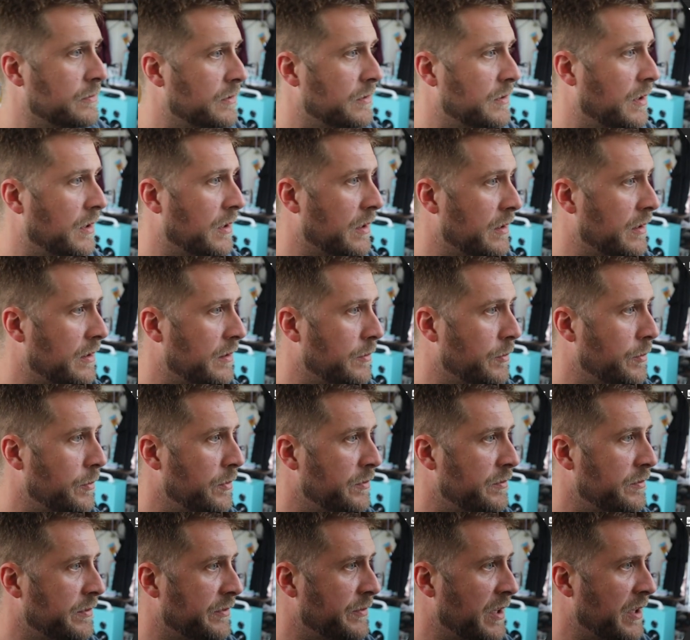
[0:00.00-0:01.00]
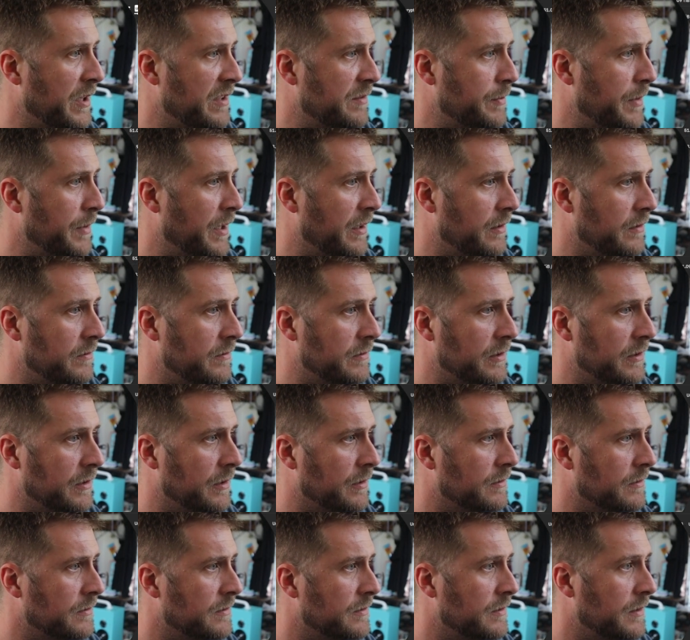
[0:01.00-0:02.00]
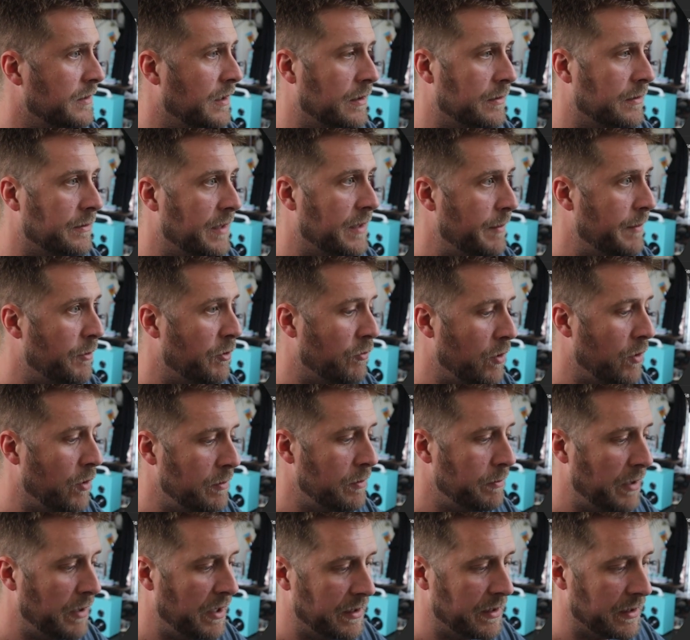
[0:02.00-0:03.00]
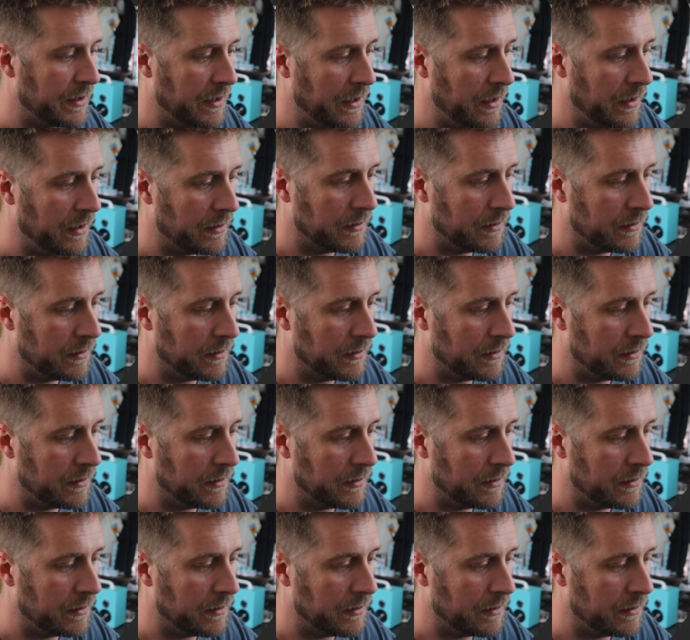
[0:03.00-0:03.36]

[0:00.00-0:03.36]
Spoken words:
All right, let me move my face back over here. Oh, damn it, wrong button again.